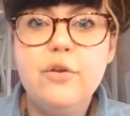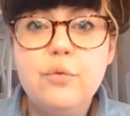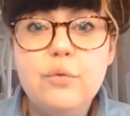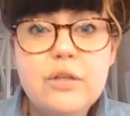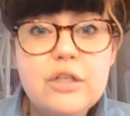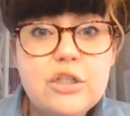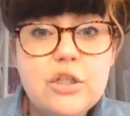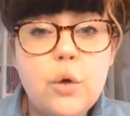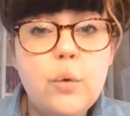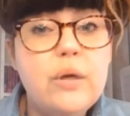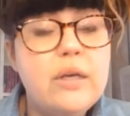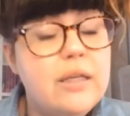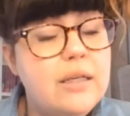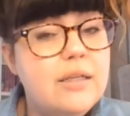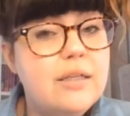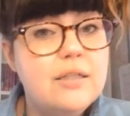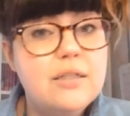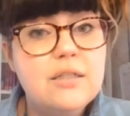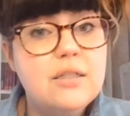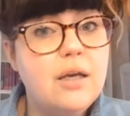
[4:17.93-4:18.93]
there really is no
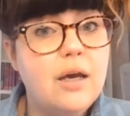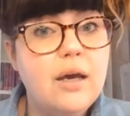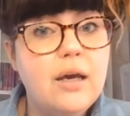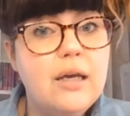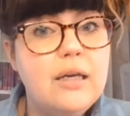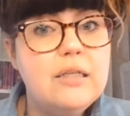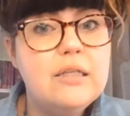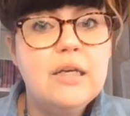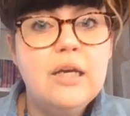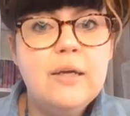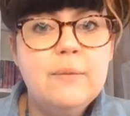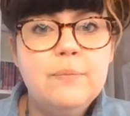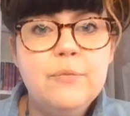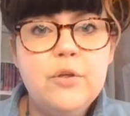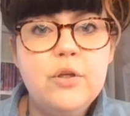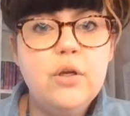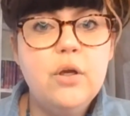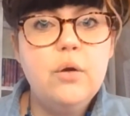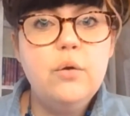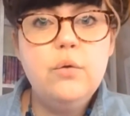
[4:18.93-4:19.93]
end in sight.
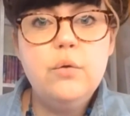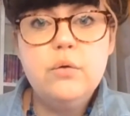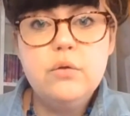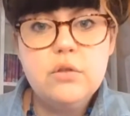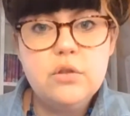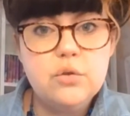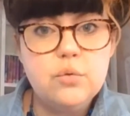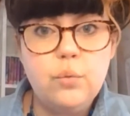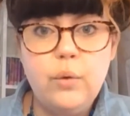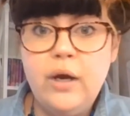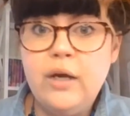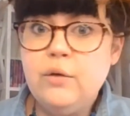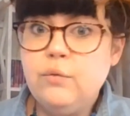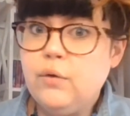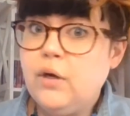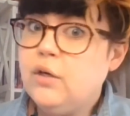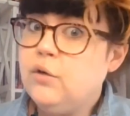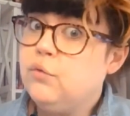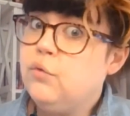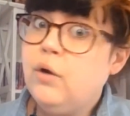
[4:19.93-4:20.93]
You know, you can just write and
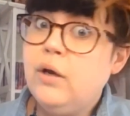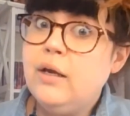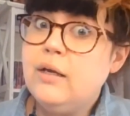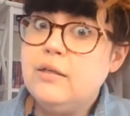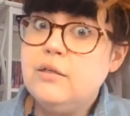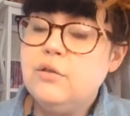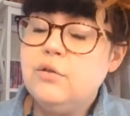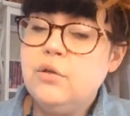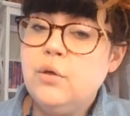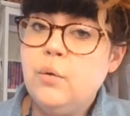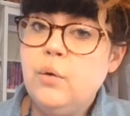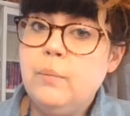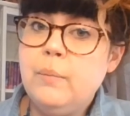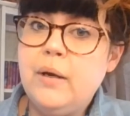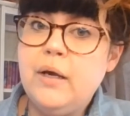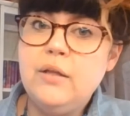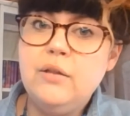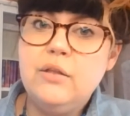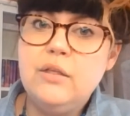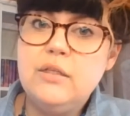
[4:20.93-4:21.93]
write and write, you know,
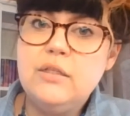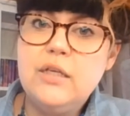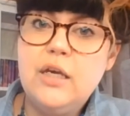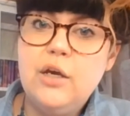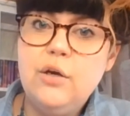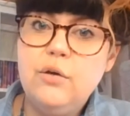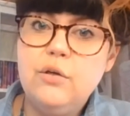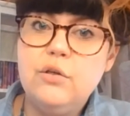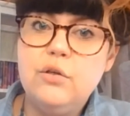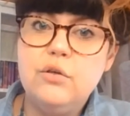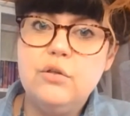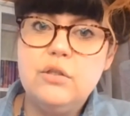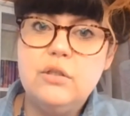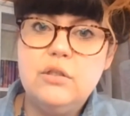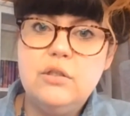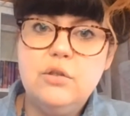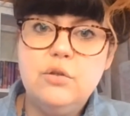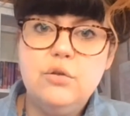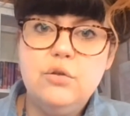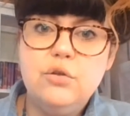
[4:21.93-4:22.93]
about these characters
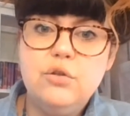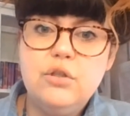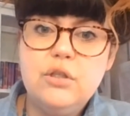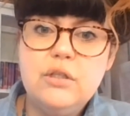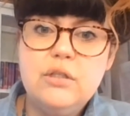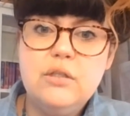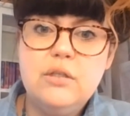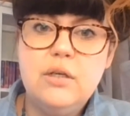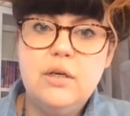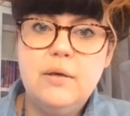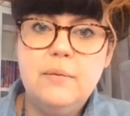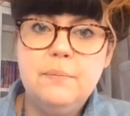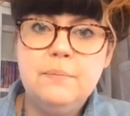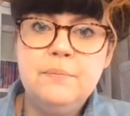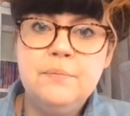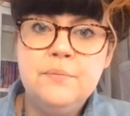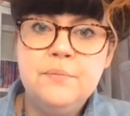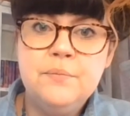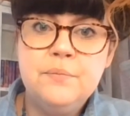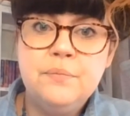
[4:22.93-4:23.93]
until you're just
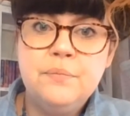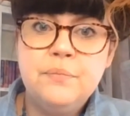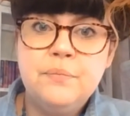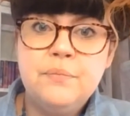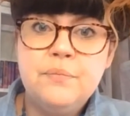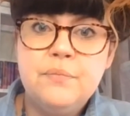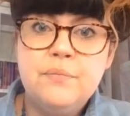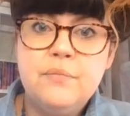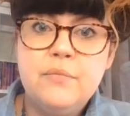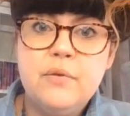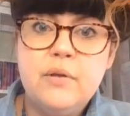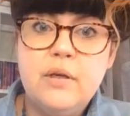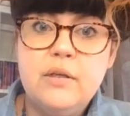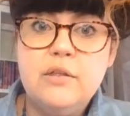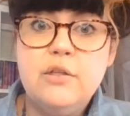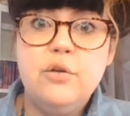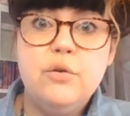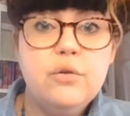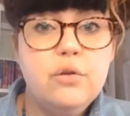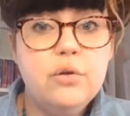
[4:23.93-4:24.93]
um,
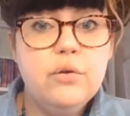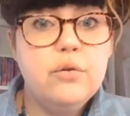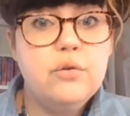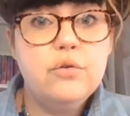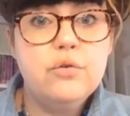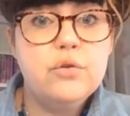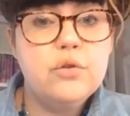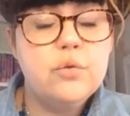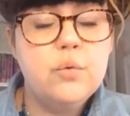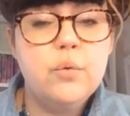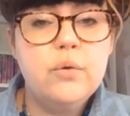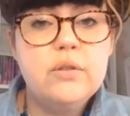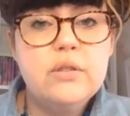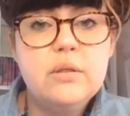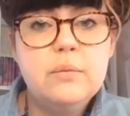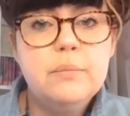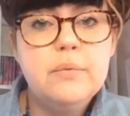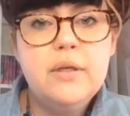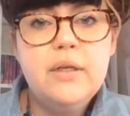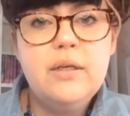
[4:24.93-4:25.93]
until until your story is
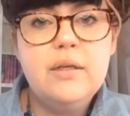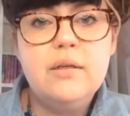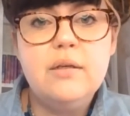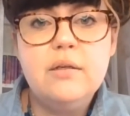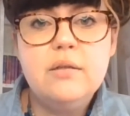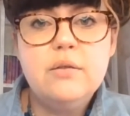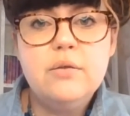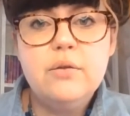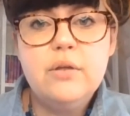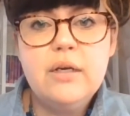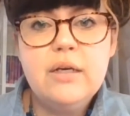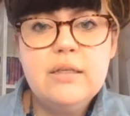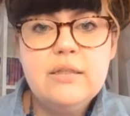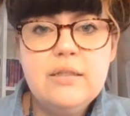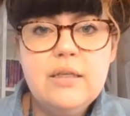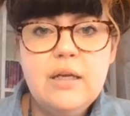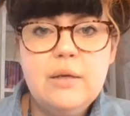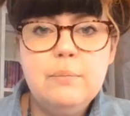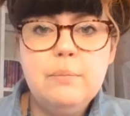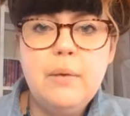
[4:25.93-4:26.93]
completed. So, like I
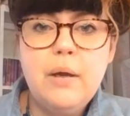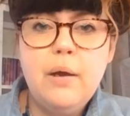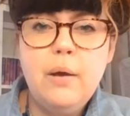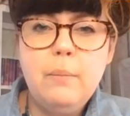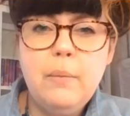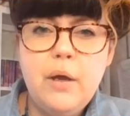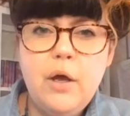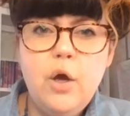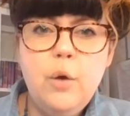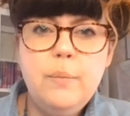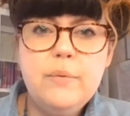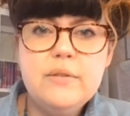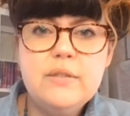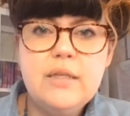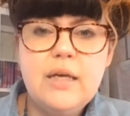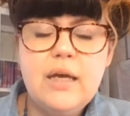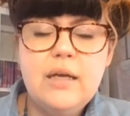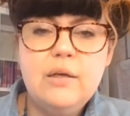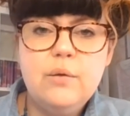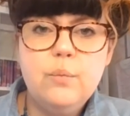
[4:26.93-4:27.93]
said, my, my hope is
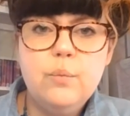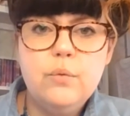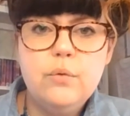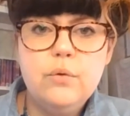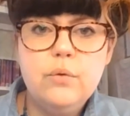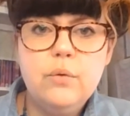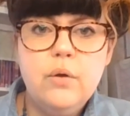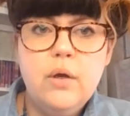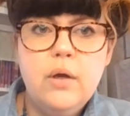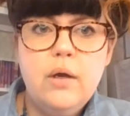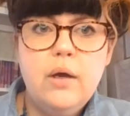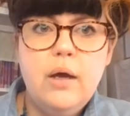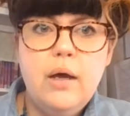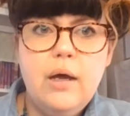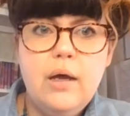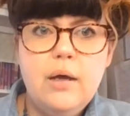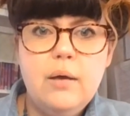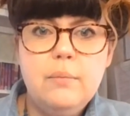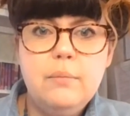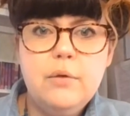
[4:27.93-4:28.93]
that it will.
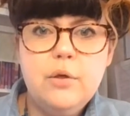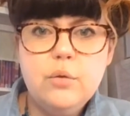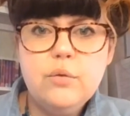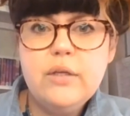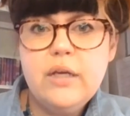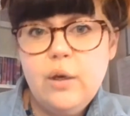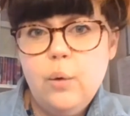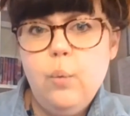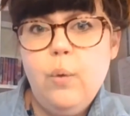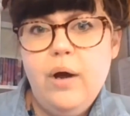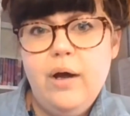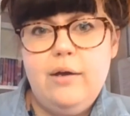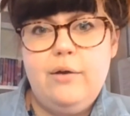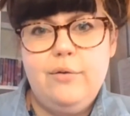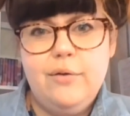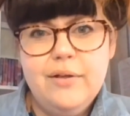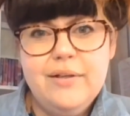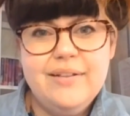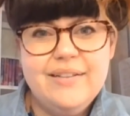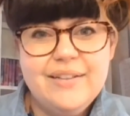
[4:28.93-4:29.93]
Um, it'll take a
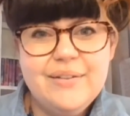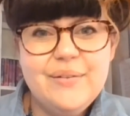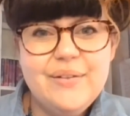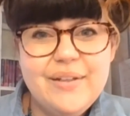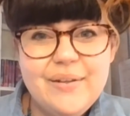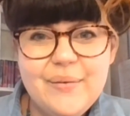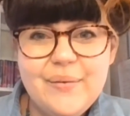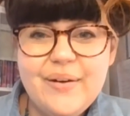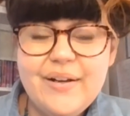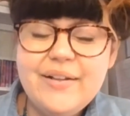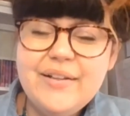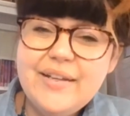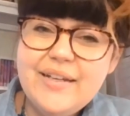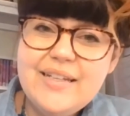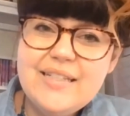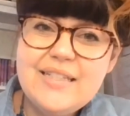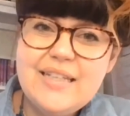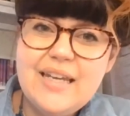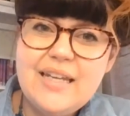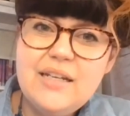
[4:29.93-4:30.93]
while. It'll take a while.
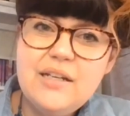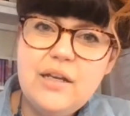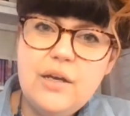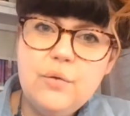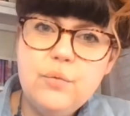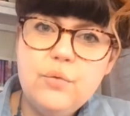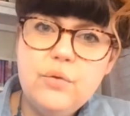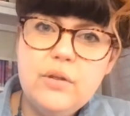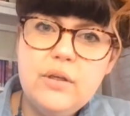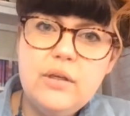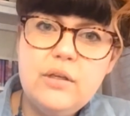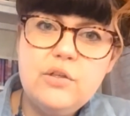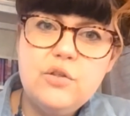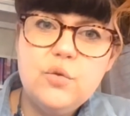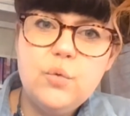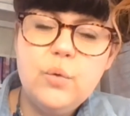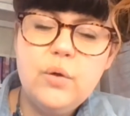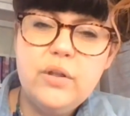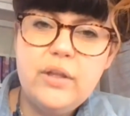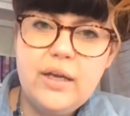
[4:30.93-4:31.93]
Like I said, I really
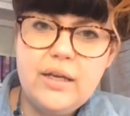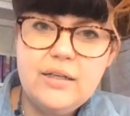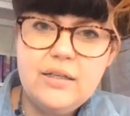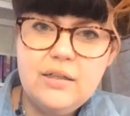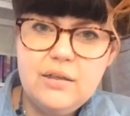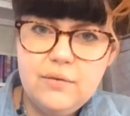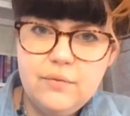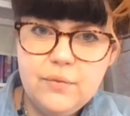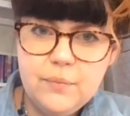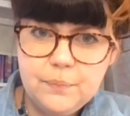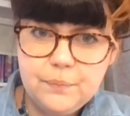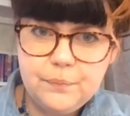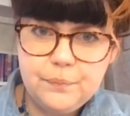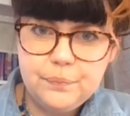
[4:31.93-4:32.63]
enjoy the idea of